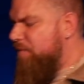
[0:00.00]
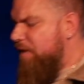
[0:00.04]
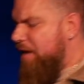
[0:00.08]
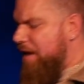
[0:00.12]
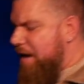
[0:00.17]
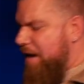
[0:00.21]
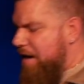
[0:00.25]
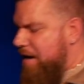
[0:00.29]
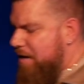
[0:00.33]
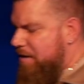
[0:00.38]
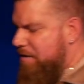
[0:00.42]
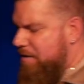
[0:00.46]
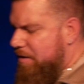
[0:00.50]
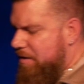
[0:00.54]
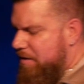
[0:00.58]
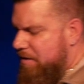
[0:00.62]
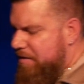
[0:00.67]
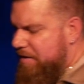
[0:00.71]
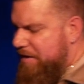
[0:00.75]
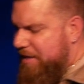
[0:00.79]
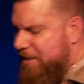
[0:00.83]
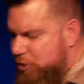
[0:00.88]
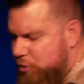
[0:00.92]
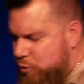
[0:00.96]
And
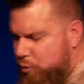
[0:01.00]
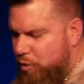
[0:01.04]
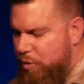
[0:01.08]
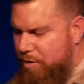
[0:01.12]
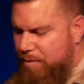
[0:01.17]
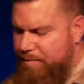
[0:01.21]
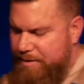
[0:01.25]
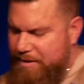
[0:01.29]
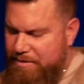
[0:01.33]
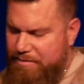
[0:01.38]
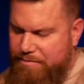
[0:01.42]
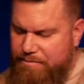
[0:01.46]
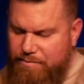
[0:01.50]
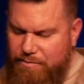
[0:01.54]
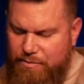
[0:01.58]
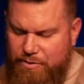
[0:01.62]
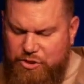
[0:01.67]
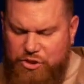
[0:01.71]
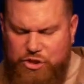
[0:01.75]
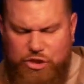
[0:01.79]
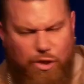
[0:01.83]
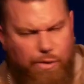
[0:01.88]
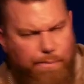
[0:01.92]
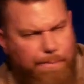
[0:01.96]
this woman was
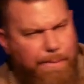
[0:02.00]
so